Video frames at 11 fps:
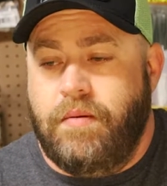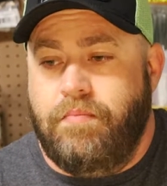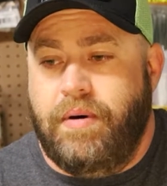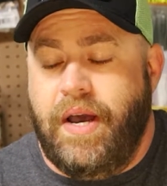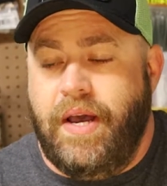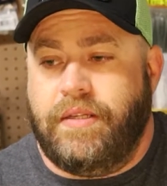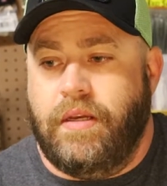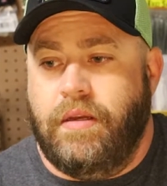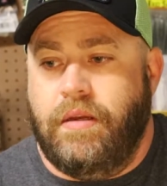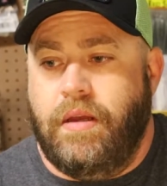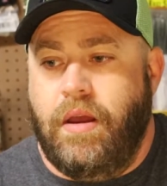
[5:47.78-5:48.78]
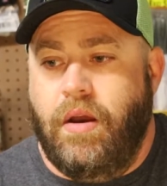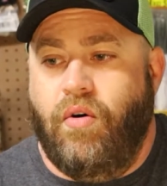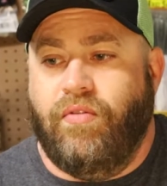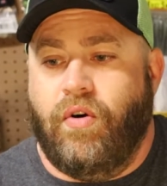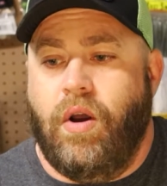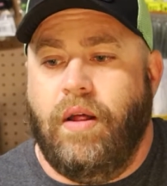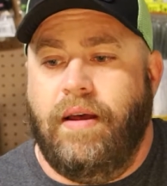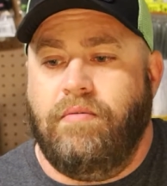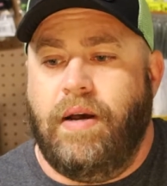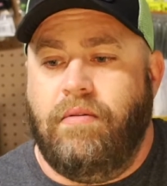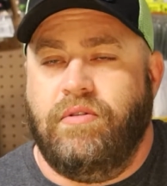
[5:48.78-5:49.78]
But
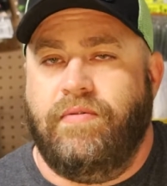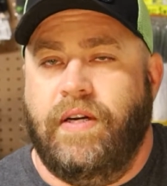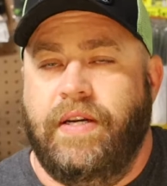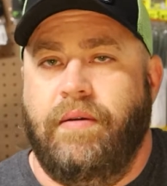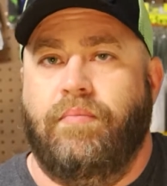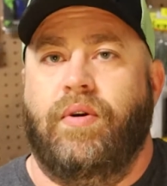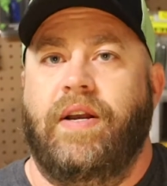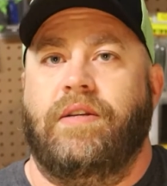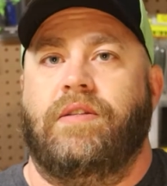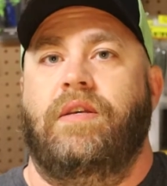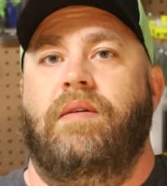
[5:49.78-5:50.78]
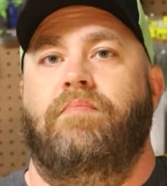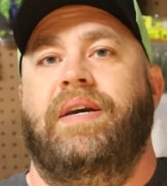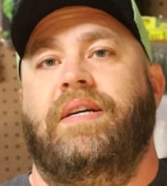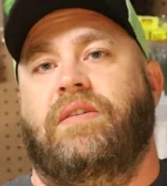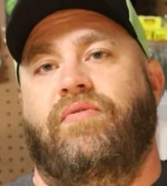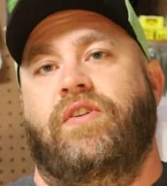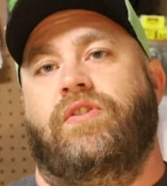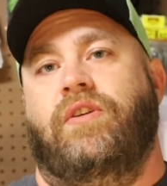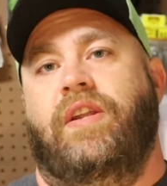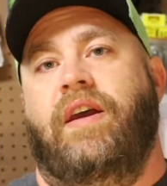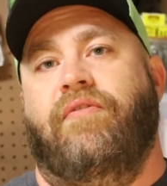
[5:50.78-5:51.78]
overall, I was very impressed. The biggest fish of
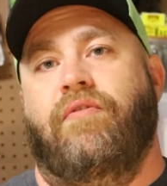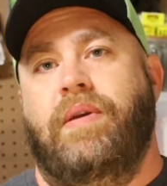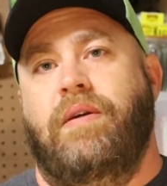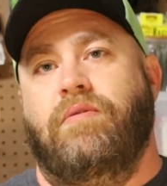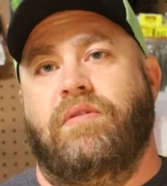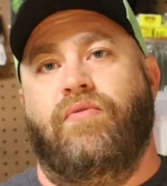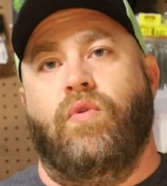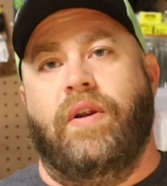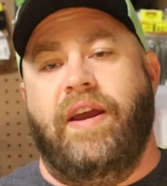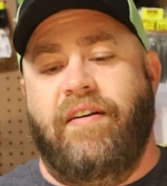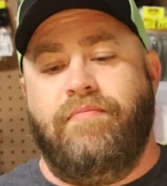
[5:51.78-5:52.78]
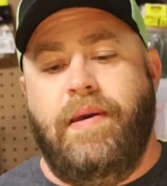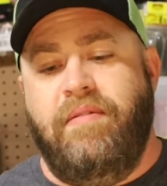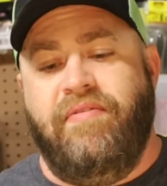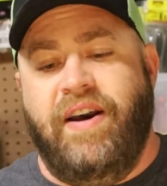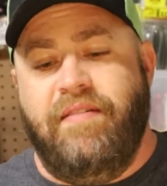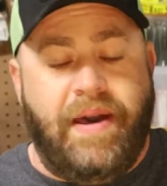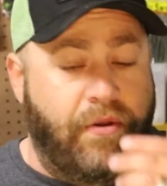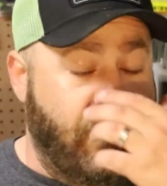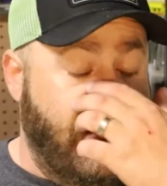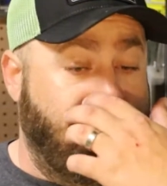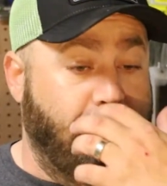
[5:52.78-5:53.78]
the day for me was a 4.5, maybe 5
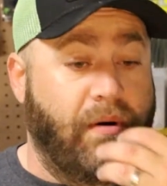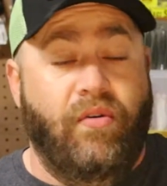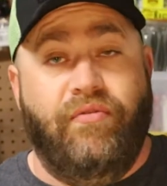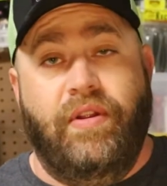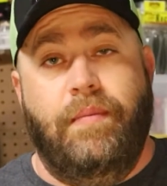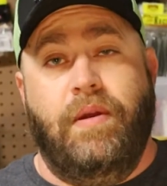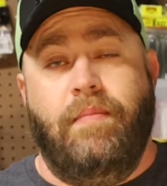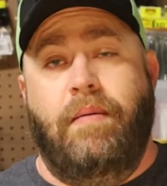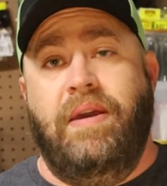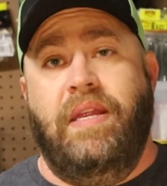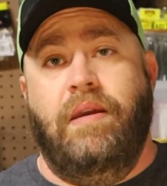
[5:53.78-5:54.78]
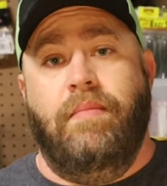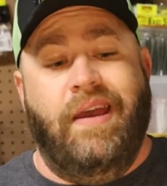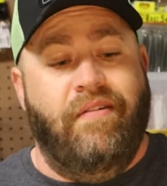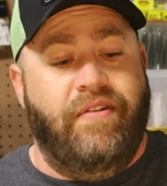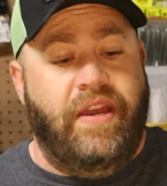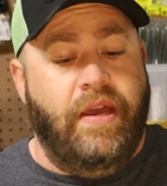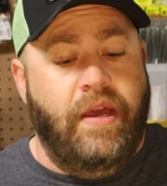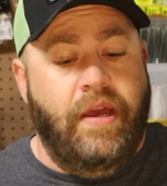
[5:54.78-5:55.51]
pounder that I boat flipped on my medium heavy.